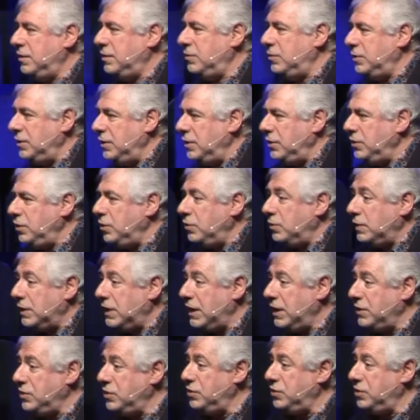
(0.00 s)
With a new
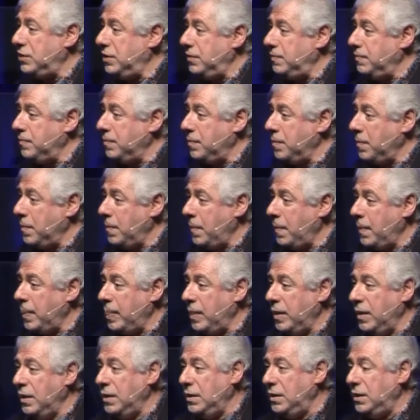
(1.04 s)
relationship,
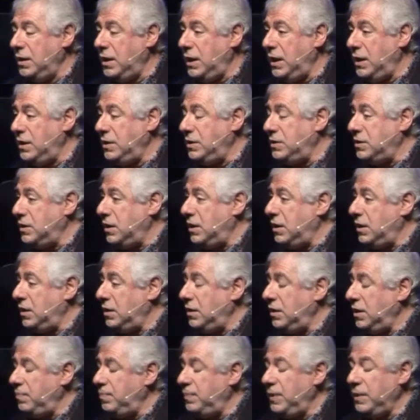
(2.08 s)
and
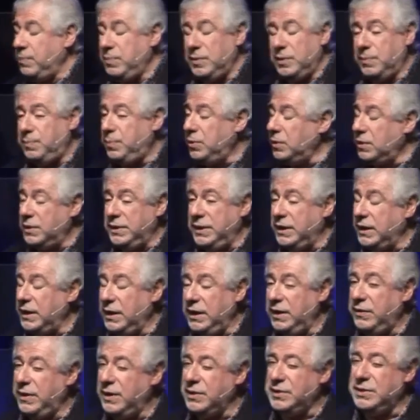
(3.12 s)
people are pulling their
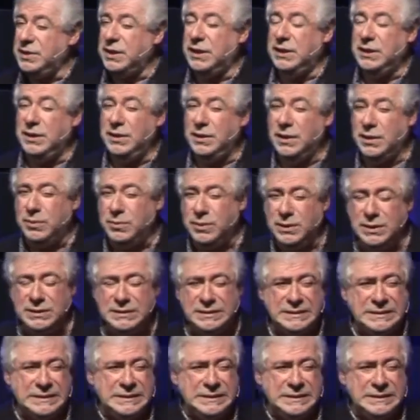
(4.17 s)
hair out saying, you know what,